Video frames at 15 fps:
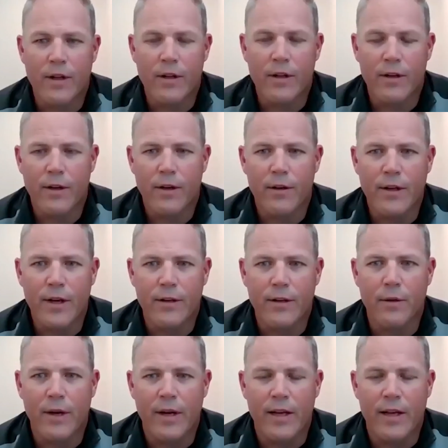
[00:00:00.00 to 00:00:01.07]
clear,
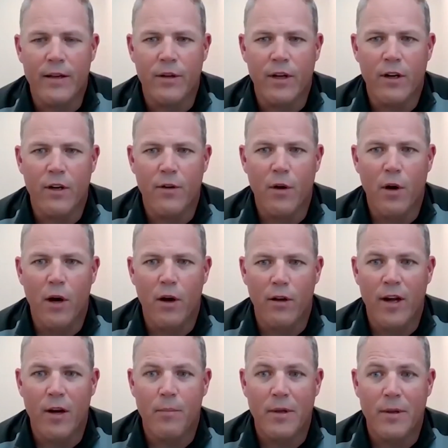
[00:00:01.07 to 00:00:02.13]
Dr. A. And, there are a
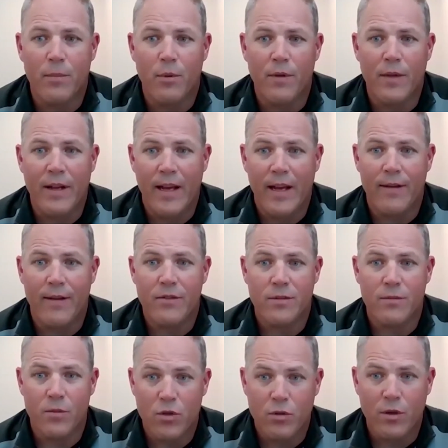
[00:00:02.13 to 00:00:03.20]
lot of people that have
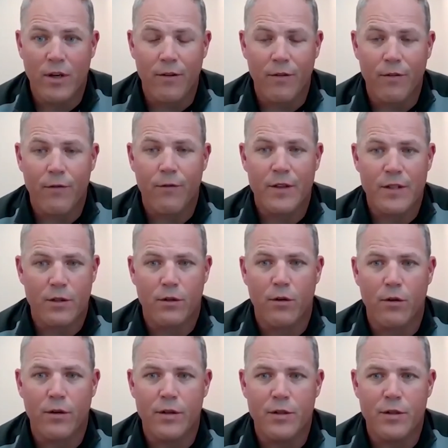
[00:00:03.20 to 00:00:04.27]
some strong
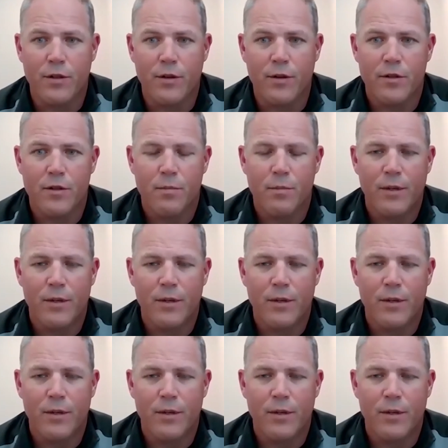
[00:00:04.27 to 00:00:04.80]
physical concerns,